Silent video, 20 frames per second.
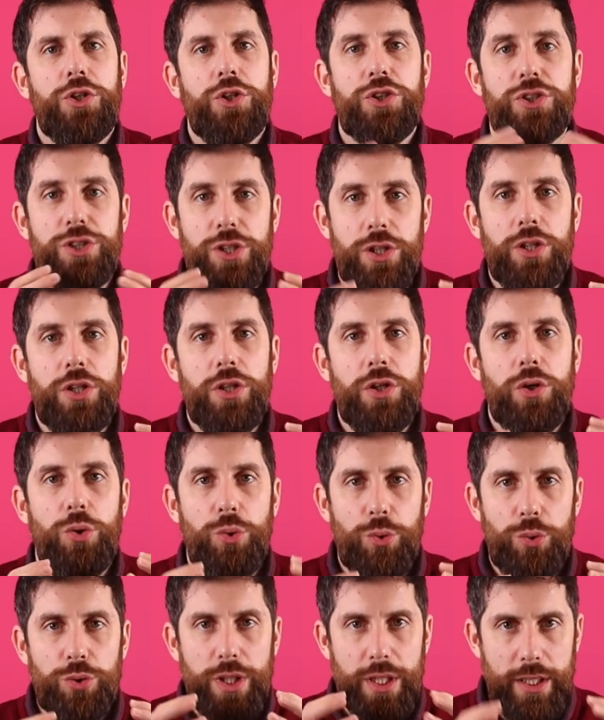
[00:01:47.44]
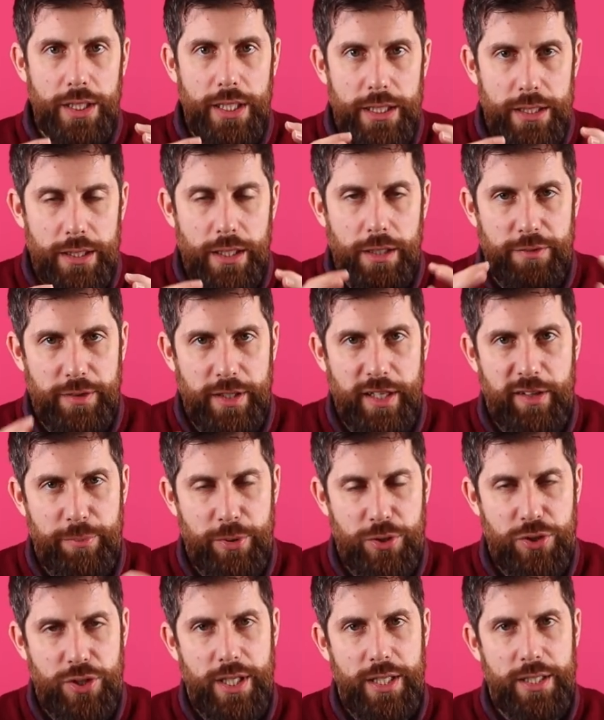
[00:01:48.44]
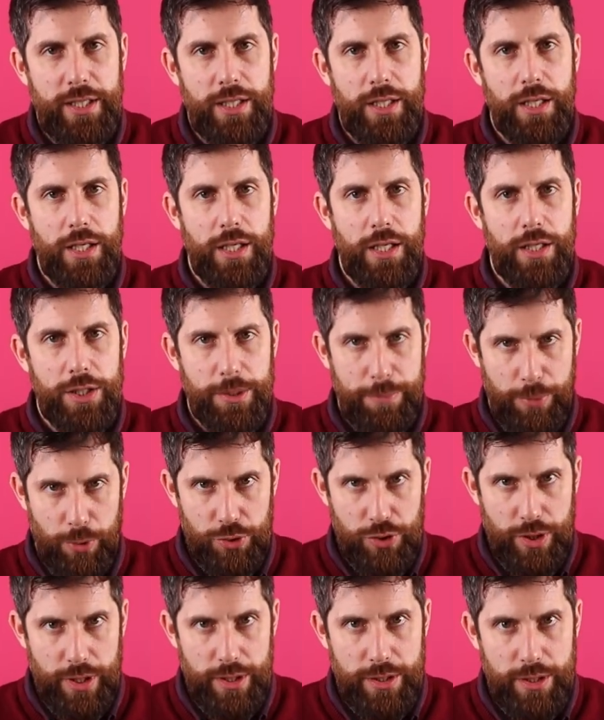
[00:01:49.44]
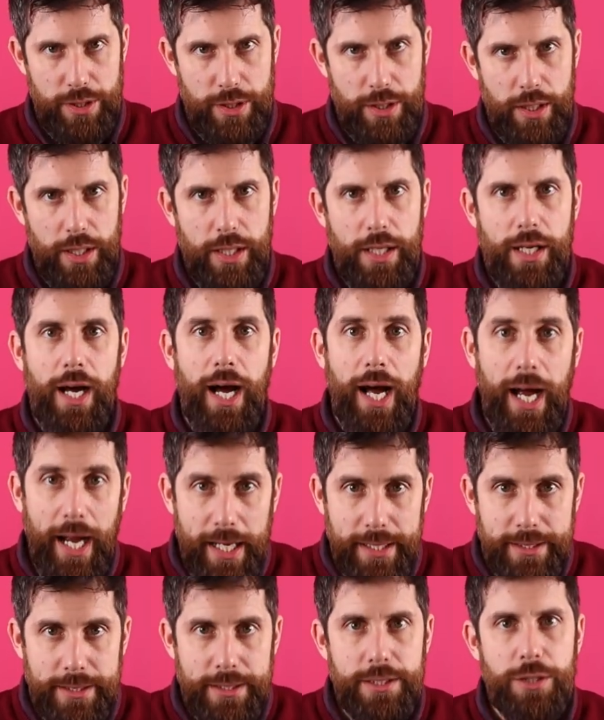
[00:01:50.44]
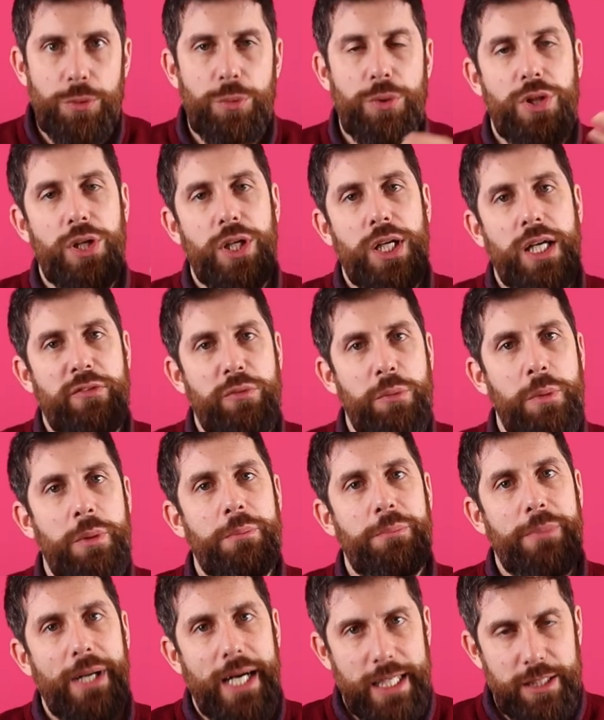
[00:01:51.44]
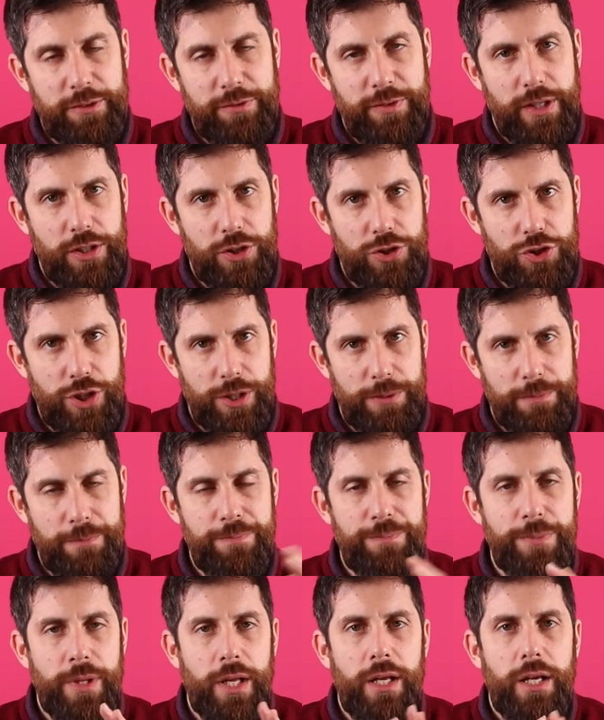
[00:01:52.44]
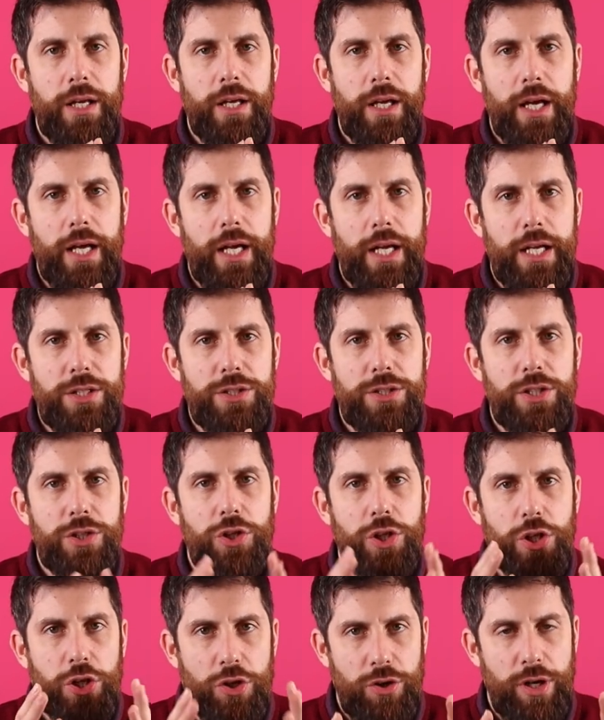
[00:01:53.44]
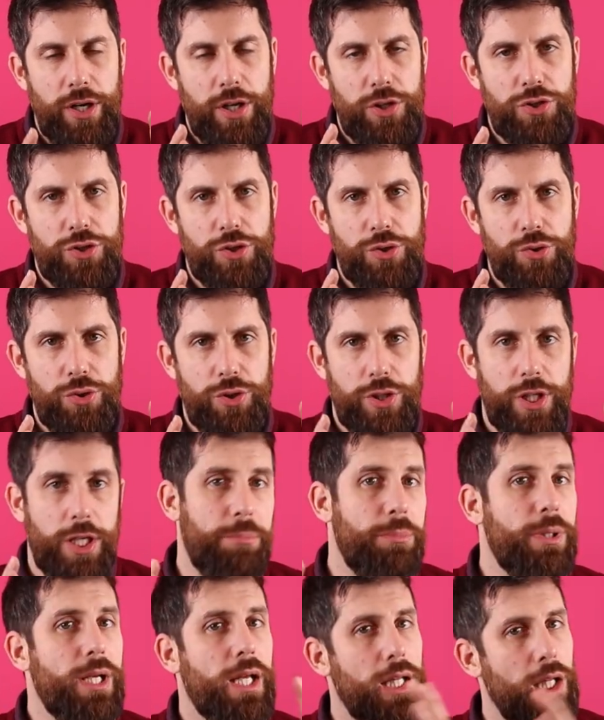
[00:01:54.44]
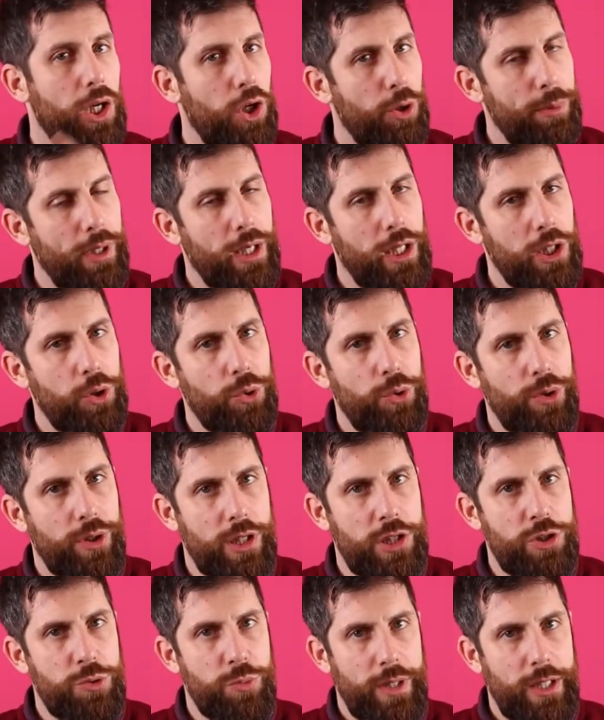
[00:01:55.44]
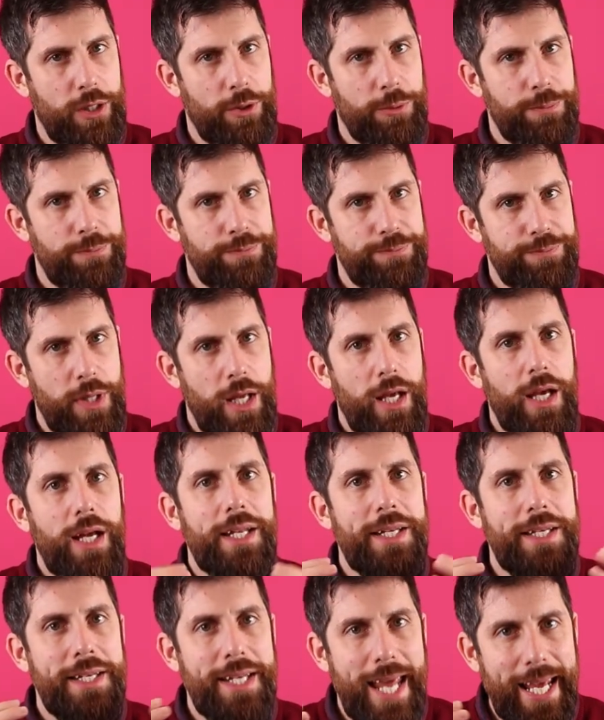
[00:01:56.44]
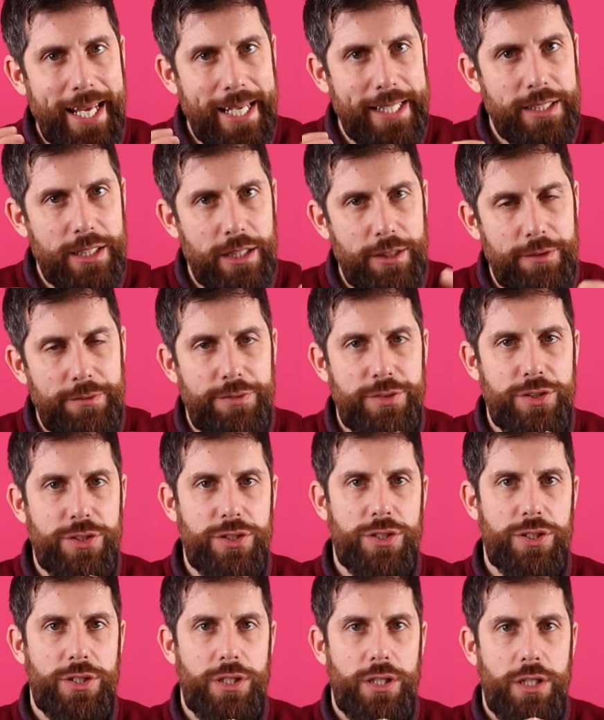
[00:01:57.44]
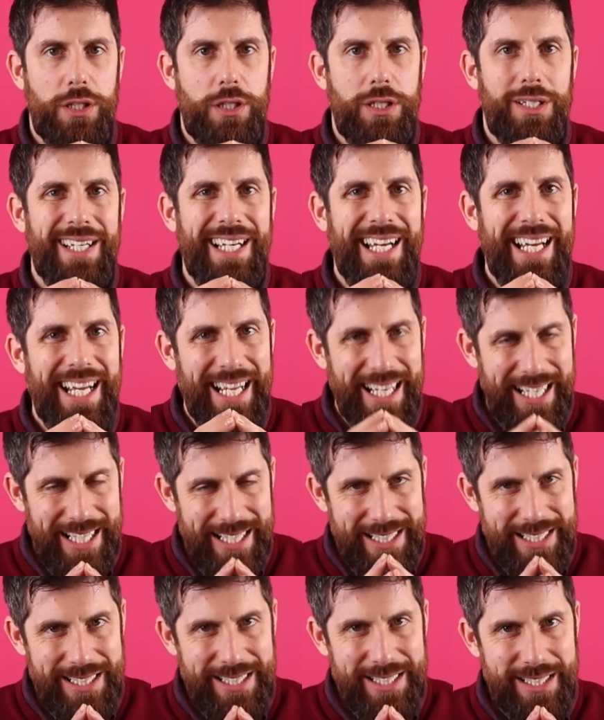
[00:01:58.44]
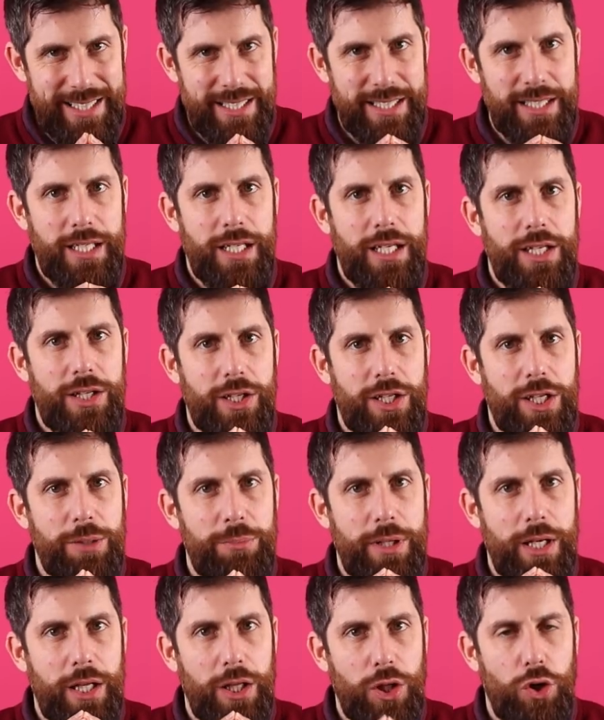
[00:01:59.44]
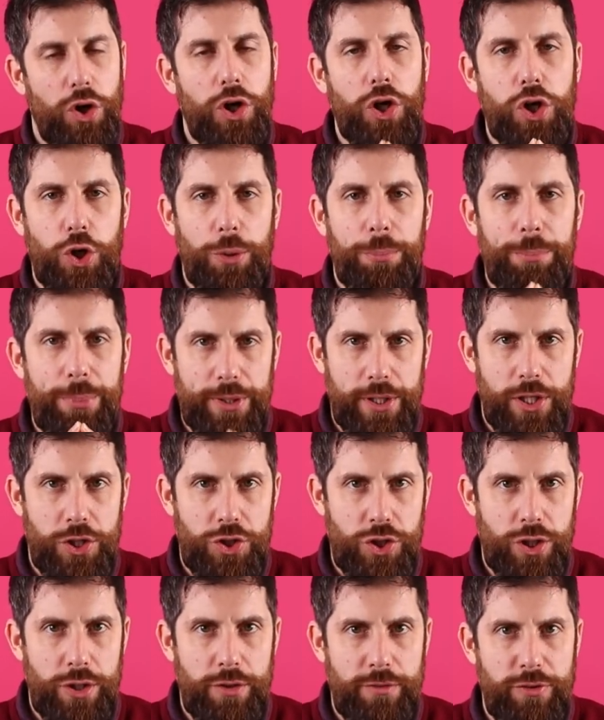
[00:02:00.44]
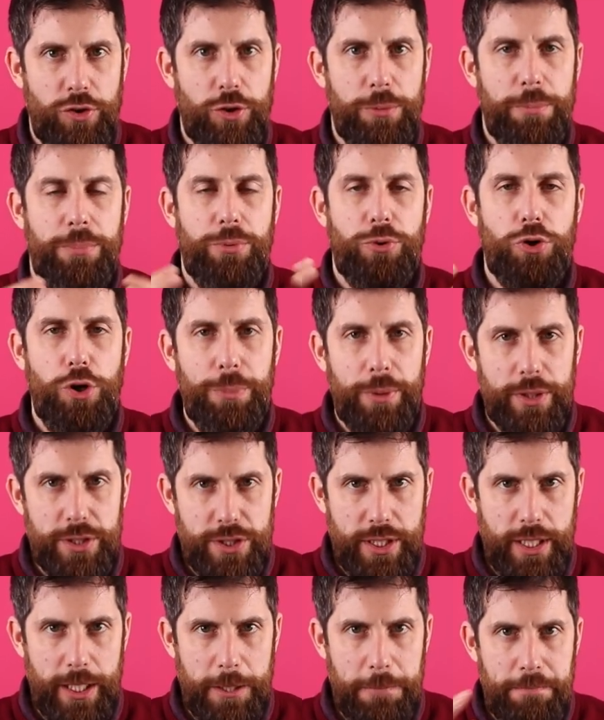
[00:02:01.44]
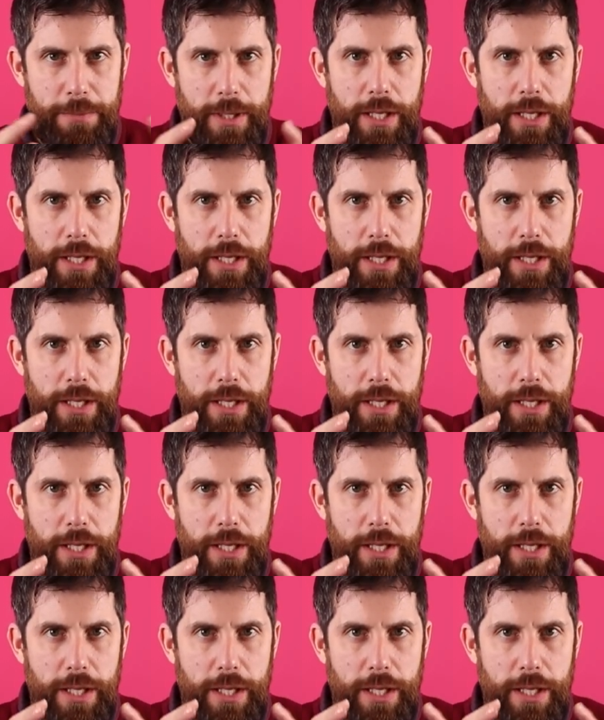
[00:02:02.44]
you still only need a 5% deposit and with the government backed version is your credit score can be a little bit lower as well. Negatives is there can be a lot of competition for property.